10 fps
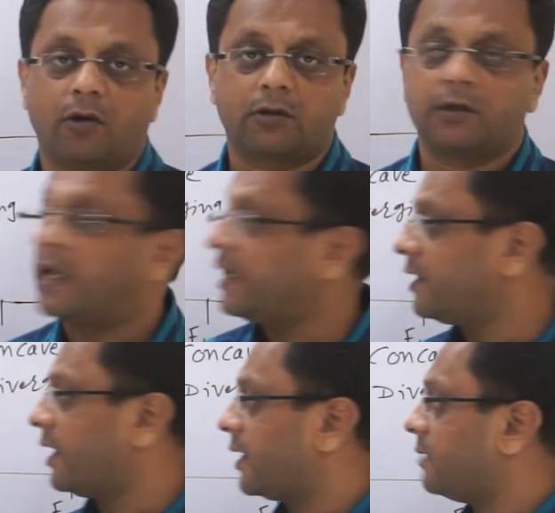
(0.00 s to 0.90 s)
or the line
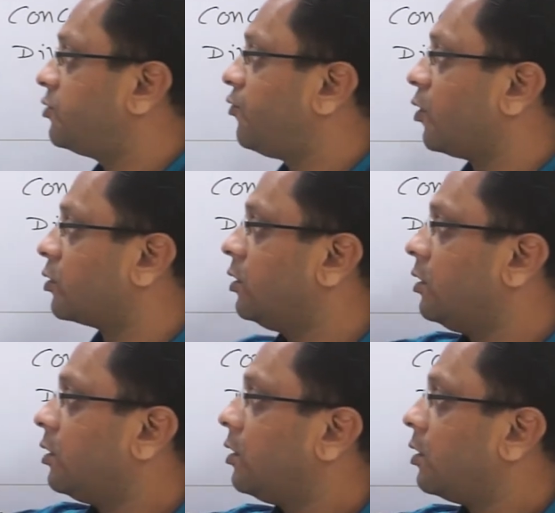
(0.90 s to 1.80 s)
diagrams for the
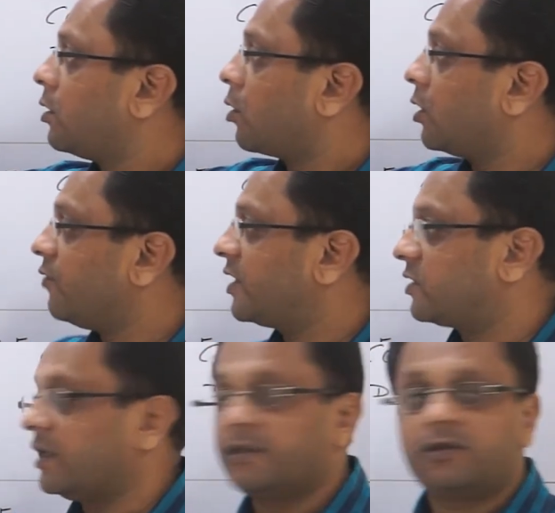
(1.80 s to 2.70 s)
convex
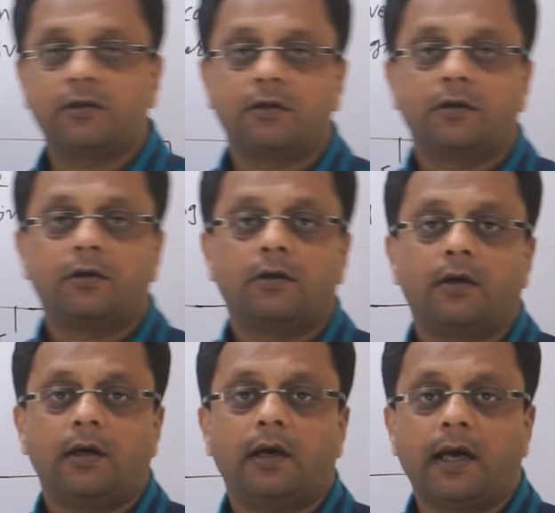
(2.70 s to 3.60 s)
lens,
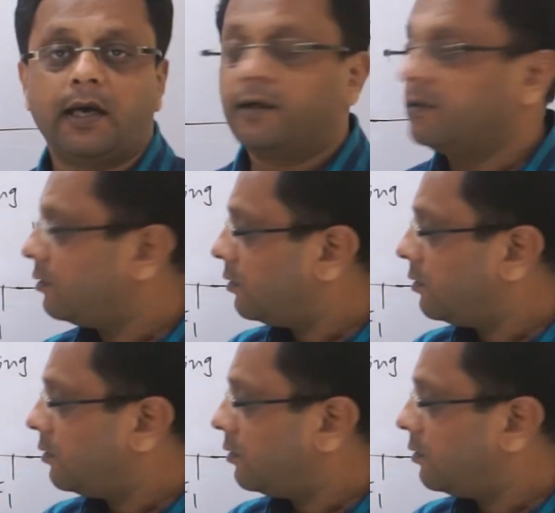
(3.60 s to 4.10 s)
and